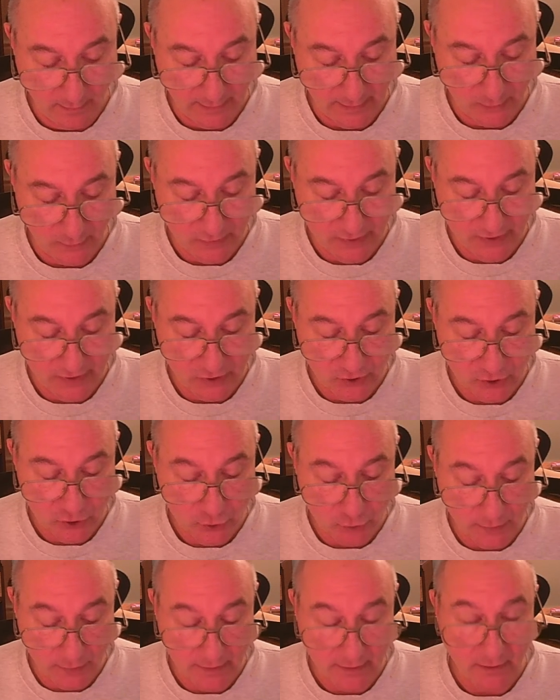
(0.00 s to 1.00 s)
He was in the
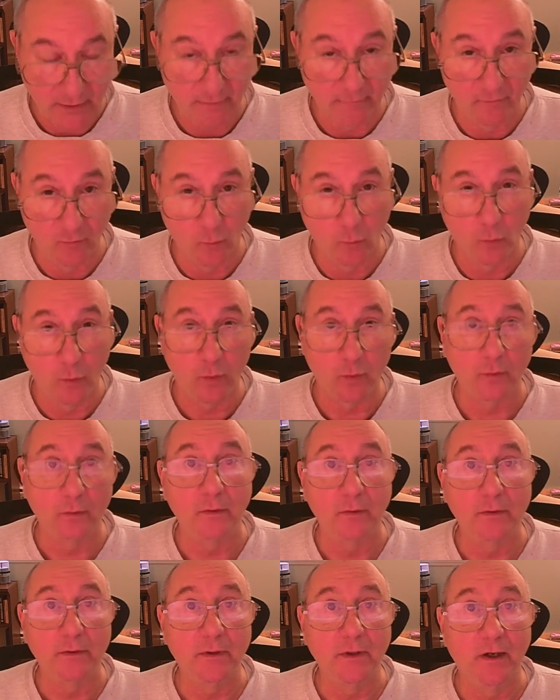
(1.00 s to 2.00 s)
street of the
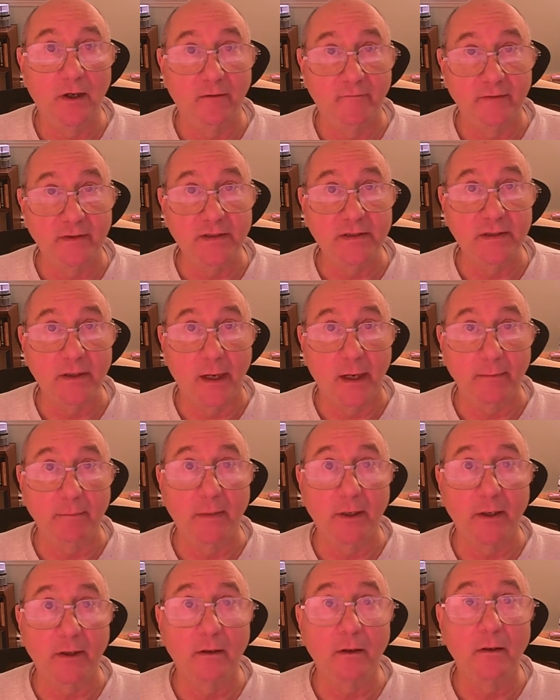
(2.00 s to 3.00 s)
world of his
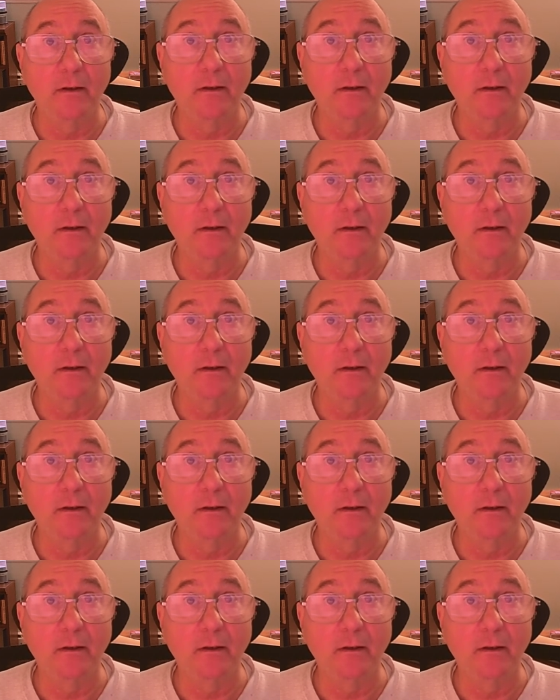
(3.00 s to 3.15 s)
nightmare.